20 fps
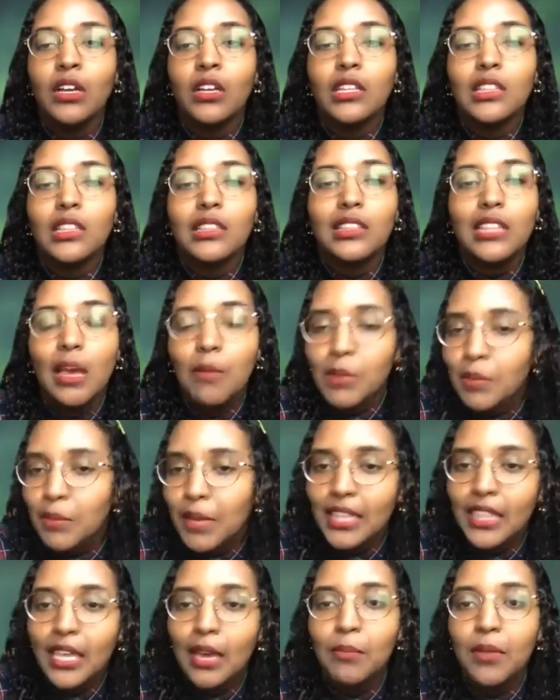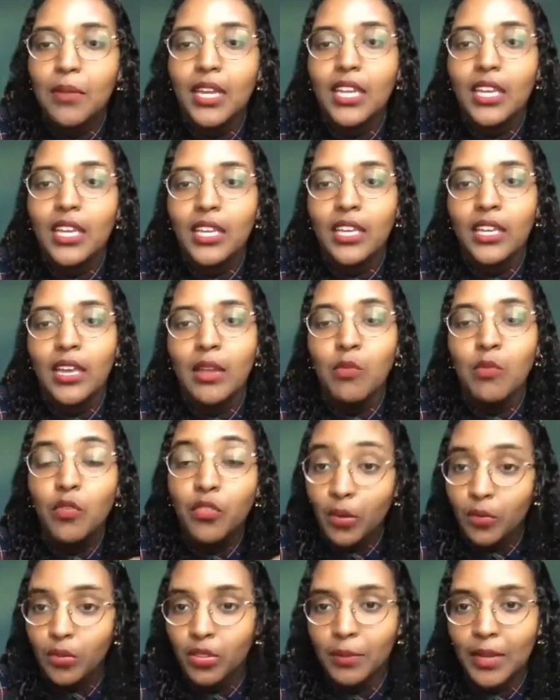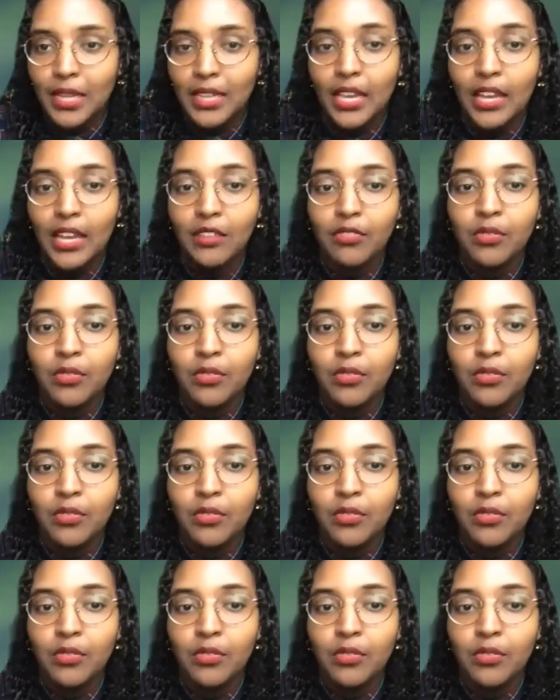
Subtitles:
Let me make that money and move on with my life.